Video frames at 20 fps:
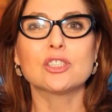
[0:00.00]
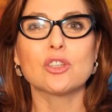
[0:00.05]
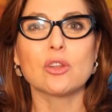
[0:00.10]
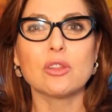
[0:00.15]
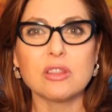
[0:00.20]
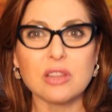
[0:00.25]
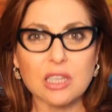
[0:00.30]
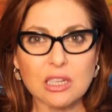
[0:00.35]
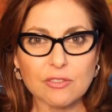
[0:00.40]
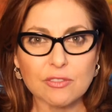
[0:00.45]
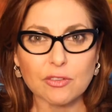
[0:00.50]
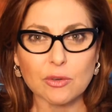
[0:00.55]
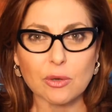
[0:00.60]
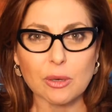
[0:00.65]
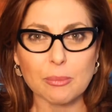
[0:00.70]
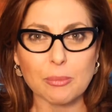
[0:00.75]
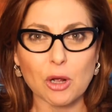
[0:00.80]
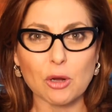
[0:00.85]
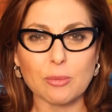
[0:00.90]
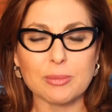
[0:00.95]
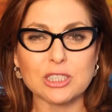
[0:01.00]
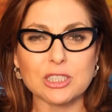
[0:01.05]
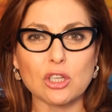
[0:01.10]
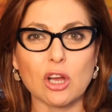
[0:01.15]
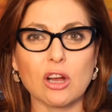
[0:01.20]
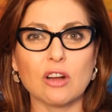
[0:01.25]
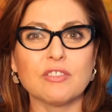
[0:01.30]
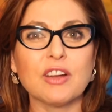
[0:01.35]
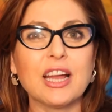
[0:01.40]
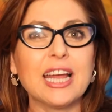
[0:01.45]
So think for a moment
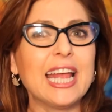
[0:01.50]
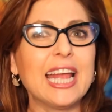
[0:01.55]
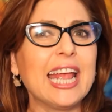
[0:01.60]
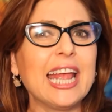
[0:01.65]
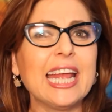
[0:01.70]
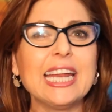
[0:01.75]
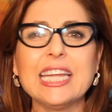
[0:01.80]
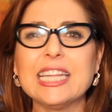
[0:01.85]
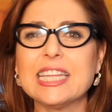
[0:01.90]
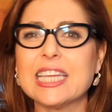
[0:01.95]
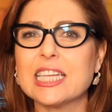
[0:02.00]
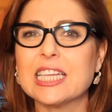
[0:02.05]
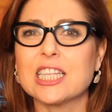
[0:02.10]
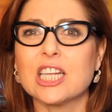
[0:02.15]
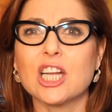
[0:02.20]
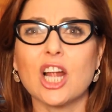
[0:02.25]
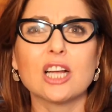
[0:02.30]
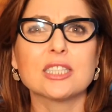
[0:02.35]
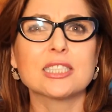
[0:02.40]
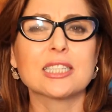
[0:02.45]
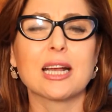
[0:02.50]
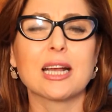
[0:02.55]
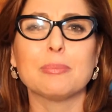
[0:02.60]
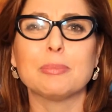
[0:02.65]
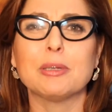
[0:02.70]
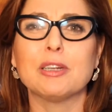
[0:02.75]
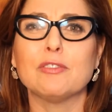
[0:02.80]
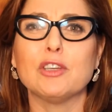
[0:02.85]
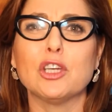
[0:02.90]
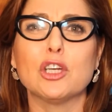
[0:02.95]
of anything in the last
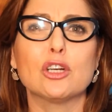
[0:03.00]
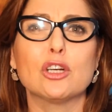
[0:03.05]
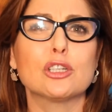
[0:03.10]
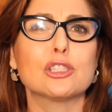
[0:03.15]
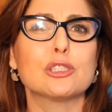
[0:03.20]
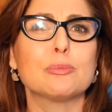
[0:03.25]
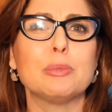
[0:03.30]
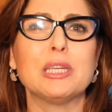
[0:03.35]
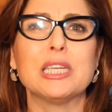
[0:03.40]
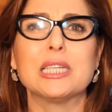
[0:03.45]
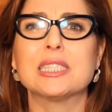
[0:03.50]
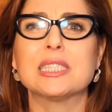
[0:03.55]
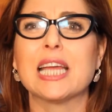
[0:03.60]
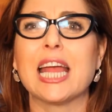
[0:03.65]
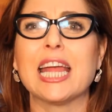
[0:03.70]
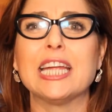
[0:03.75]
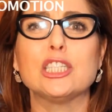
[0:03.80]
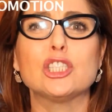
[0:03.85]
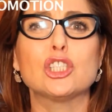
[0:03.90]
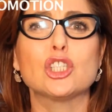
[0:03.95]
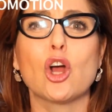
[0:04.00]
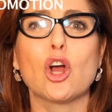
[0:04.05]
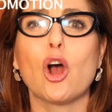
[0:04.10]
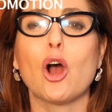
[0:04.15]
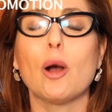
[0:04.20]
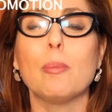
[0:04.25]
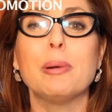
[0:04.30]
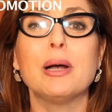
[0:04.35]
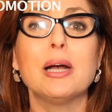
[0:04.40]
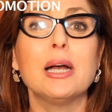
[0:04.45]
couple of years, be it a
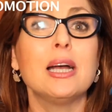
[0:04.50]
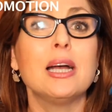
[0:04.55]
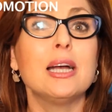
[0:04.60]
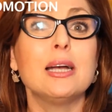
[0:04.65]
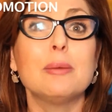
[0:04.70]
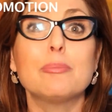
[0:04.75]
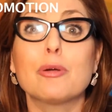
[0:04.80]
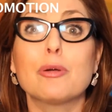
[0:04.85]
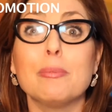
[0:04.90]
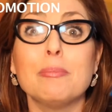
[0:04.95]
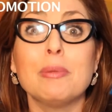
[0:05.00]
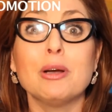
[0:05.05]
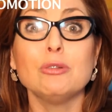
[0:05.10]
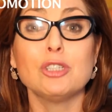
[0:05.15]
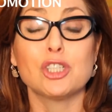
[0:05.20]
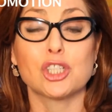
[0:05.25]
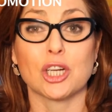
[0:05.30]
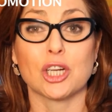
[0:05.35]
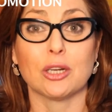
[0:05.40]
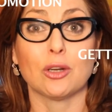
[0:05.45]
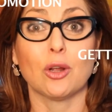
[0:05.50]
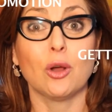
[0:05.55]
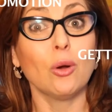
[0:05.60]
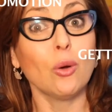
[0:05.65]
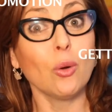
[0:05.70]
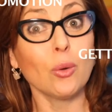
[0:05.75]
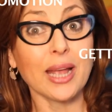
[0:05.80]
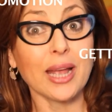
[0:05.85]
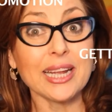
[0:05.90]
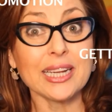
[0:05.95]
job promotion
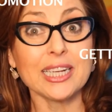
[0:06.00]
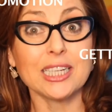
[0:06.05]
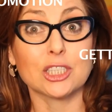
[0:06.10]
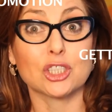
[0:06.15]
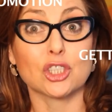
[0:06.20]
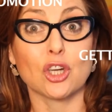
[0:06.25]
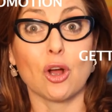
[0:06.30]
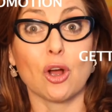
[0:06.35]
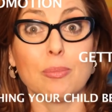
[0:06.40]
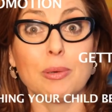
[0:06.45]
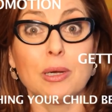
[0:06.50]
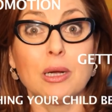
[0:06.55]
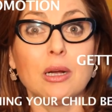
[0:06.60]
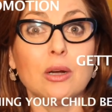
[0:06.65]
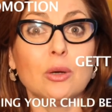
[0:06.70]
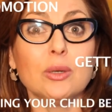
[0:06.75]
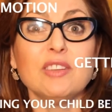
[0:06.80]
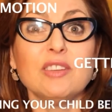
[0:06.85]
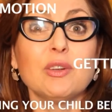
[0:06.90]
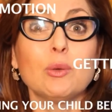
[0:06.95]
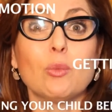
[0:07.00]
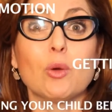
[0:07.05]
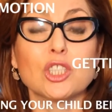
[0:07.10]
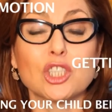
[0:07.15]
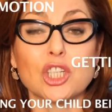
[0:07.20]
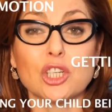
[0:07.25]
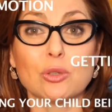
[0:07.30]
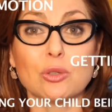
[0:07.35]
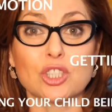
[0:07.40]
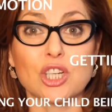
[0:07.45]
or getting a job or even
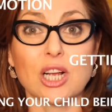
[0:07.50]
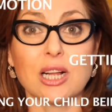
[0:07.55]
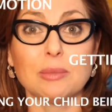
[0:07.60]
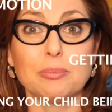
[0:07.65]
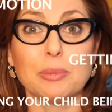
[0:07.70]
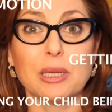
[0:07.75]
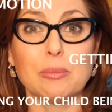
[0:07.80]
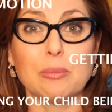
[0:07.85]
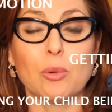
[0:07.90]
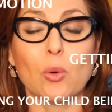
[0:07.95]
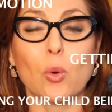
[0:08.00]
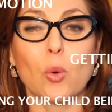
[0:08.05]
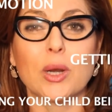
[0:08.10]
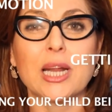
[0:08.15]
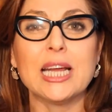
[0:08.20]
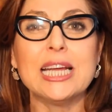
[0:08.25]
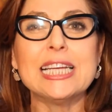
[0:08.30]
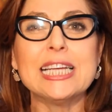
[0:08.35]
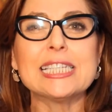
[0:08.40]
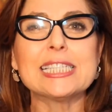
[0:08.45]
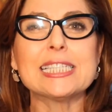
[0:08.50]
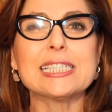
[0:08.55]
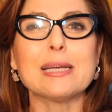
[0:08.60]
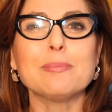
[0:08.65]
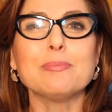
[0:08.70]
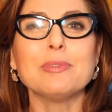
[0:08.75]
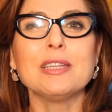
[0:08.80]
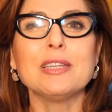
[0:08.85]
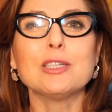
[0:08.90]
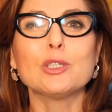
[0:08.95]
watching your child being born,
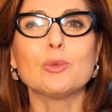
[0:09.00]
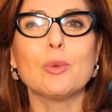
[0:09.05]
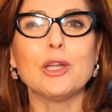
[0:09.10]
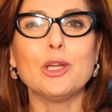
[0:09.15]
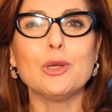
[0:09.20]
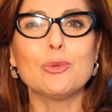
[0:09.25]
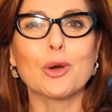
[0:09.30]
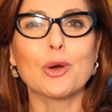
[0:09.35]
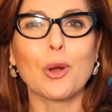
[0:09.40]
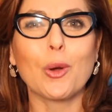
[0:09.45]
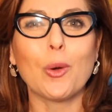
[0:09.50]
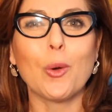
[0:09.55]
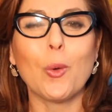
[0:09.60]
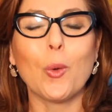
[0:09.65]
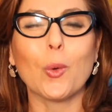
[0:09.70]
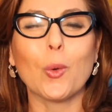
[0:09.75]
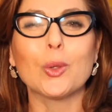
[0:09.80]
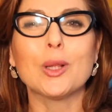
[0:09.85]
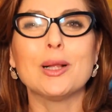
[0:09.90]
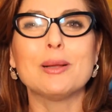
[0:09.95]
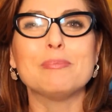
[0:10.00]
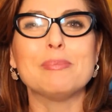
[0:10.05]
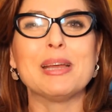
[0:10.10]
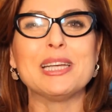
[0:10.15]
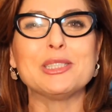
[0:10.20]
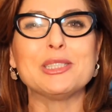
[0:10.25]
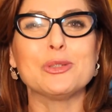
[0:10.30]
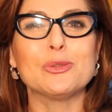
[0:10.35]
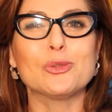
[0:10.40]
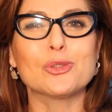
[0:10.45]
something that when you recall
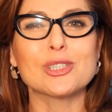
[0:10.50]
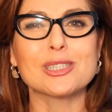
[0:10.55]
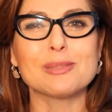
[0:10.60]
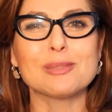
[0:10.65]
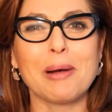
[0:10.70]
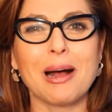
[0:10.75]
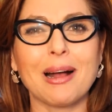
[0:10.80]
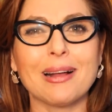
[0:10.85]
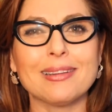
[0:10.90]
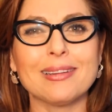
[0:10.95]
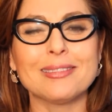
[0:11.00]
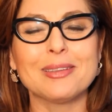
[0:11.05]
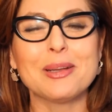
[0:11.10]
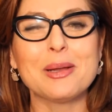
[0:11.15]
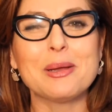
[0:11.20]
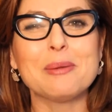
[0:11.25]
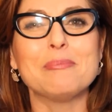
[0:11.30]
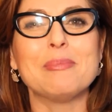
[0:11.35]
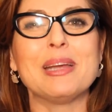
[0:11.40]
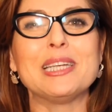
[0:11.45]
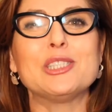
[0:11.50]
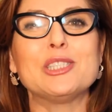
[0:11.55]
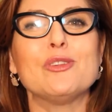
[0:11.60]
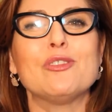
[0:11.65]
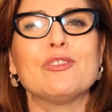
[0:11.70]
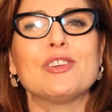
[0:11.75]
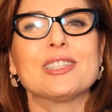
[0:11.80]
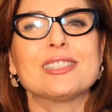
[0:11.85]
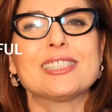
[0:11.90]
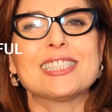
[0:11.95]
makes you smile, makes you
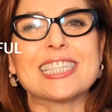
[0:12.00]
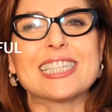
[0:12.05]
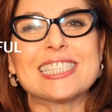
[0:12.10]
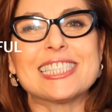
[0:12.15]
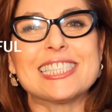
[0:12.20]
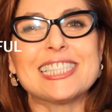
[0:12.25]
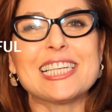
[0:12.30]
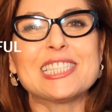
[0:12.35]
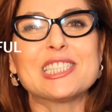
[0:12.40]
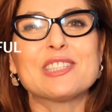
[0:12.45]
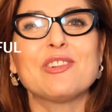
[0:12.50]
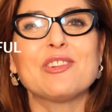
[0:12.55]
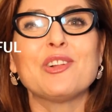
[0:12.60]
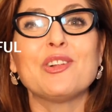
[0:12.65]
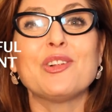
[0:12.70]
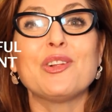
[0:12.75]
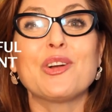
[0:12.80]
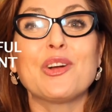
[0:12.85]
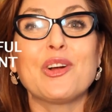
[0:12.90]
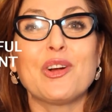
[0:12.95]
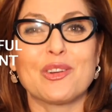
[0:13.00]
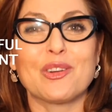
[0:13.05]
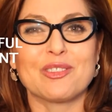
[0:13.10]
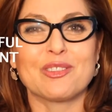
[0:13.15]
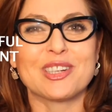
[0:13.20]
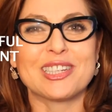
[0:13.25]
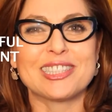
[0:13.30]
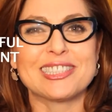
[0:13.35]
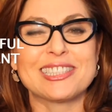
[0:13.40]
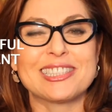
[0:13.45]
feel successful,
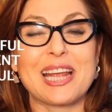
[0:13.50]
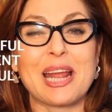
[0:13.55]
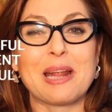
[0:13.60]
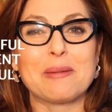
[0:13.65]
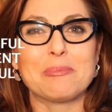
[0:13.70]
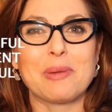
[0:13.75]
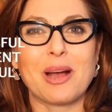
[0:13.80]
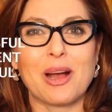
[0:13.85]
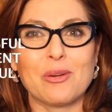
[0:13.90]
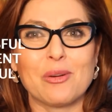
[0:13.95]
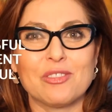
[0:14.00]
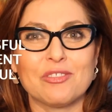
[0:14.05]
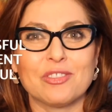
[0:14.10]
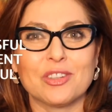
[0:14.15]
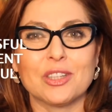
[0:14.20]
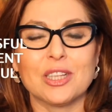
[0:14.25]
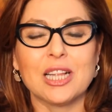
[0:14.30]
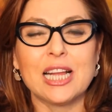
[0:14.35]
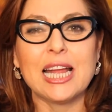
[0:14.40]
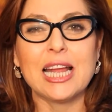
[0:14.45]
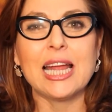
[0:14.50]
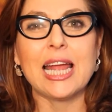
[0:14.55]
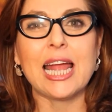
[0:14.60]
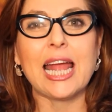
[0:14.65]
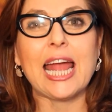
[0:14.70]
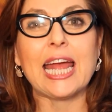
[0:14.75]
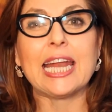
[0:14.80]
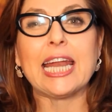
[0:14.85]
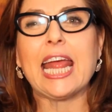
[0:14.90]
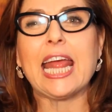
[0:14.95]
confident, and powerful.
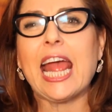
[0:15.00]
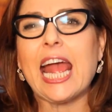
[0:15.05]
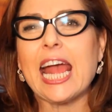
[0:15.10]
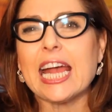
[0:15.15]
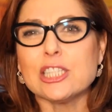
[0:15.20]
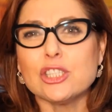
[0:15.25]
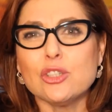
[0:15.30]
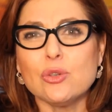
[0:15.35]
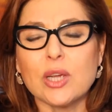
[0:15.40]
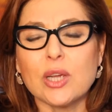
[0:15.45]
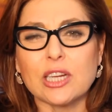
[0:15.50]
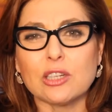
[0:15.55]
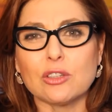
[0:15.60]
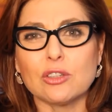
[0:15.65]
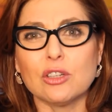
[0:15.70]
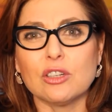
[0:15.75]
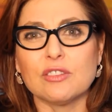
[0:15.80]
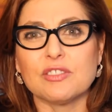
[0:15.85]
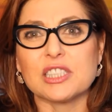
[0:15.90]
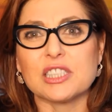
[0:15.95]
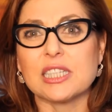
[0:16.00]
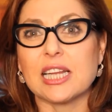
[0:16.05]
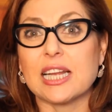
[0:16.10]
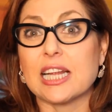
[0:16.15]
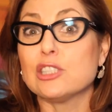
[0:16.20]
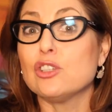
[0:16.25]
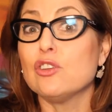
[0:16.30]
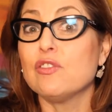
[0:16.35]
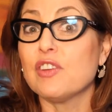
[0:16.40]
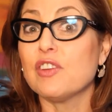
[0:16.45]
And as you get nervous
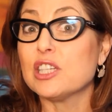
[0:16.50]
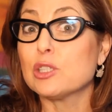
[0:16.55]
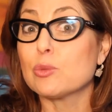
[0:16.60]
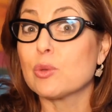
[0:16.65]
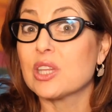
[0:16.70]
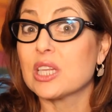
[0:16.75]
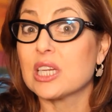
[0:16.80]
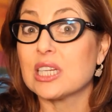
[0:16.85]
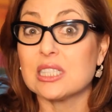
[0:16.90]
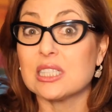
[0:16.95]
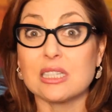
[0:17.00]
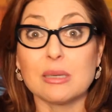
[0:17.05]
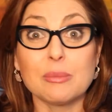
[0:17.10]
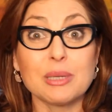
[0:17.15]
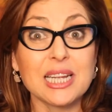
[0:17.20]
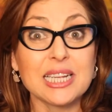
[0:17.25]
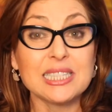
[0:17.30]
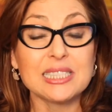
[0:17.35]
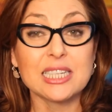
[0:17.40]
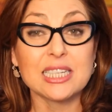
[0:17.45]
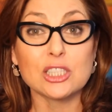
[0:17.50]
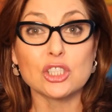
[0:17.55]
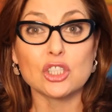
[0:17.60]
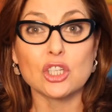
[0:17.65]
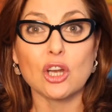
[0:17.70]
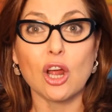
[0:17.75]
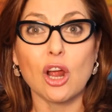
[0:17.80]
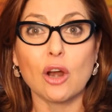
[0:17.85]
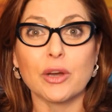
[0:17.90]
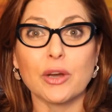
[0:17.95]
and as you're faced with an intimidating
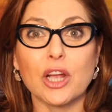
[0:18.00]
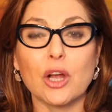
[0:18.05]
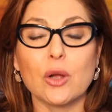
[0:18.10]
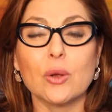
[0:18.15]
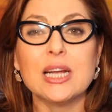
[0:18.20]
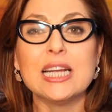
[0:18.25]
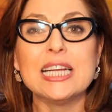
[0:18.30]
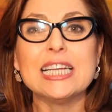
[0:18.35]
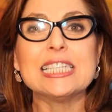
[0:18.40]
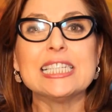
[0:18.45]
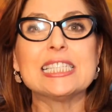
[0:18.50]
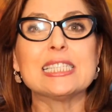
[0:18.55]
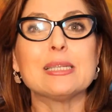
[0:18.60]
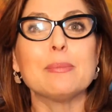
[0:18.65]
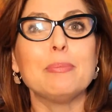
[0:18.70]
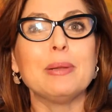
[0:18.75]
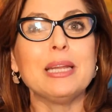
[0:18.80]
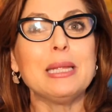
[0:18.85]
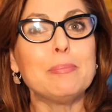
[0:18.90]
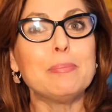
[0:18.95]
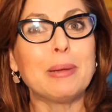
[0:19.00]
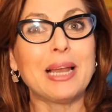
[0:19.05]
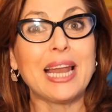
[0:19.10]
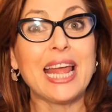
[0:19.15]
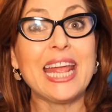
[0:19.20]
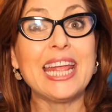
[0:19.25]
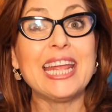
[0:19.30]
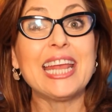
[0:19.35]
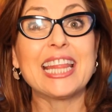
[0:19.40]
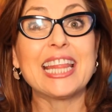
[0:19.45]
scenario, simply
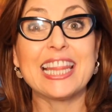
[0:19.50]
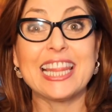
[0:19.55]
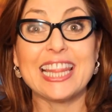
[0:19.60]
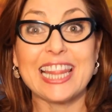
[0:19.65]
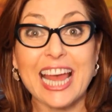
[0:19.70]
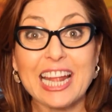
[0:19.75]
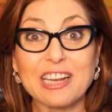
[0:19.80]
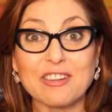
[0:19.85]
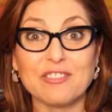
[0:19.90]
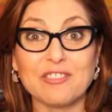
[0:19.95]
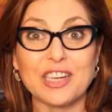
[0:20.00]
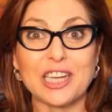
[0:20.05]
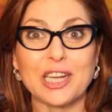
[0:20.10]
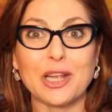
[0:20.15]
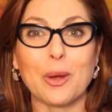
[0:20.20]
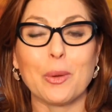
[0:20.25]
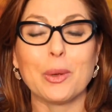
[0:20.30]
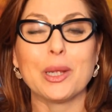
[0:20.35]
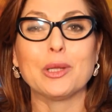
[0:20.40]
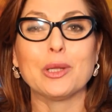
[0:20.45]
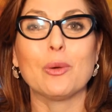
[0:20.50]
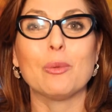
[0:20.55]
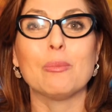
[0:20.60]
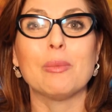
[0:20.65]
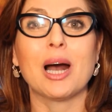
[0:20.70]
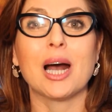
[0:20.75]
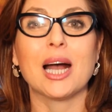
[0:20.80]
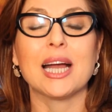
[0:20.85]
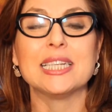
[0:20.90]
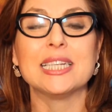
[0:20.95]
play that video in your
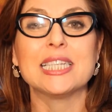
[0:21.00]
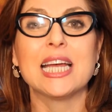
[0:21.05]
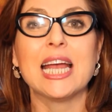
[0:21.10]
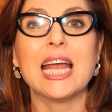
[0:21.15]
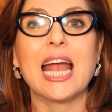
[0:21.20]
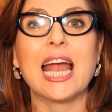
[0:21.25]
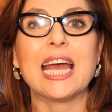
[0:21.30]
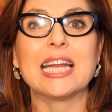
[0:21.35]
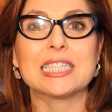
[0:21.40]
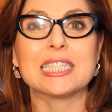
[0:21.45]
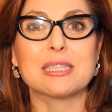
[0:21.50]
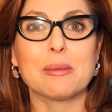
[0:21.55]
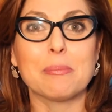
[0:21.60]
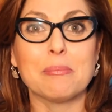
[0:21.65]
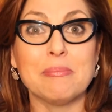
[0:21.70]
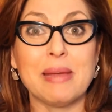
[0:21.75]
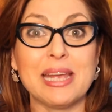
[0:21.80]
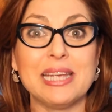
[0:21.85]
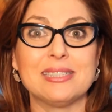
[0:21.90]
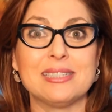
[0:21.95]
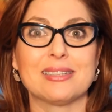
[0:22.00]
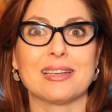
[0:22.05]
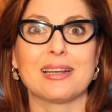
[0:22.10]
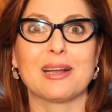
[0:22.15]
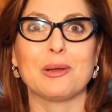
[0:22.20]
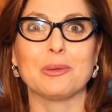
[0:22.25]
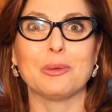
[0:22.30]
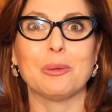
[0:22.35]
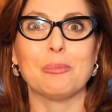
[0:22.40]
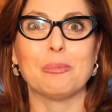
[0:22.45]
mind, and it's
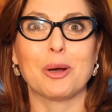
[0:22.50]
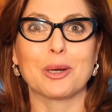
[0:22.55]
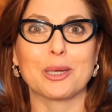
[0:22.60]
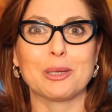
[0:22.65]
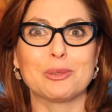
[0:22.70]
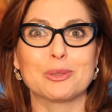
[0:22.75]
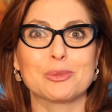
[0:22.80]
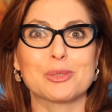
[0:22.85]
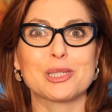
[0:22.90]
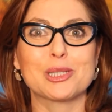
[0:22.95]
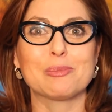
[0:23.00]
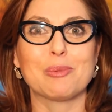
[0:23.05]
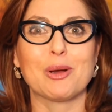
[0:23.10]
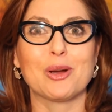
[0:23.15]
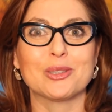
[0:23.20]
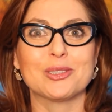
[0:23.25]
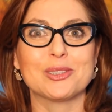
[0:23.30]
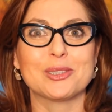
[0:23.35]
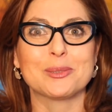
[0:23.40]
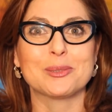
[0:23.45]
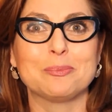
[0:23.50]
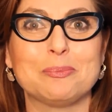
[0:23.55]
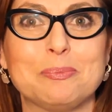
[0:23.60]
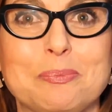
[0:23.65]
amazing how your body will respond.